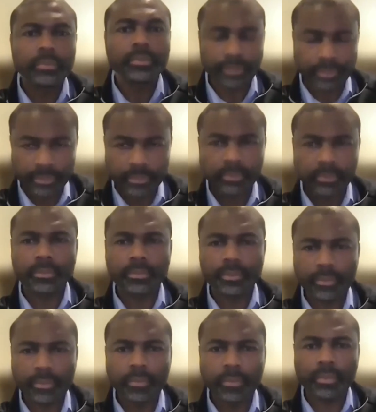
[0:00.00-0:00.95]
can get
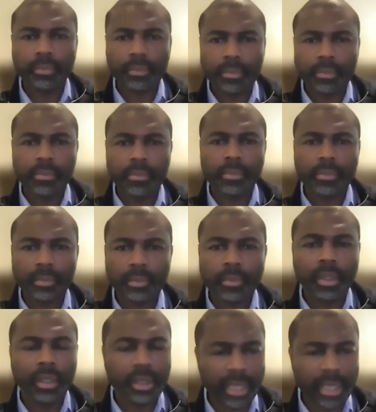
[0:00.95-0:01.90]
to positives.
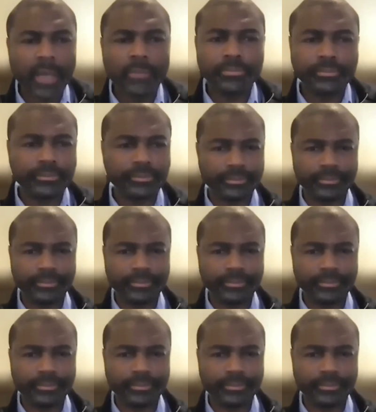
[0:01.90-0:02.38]
Oh. Uh,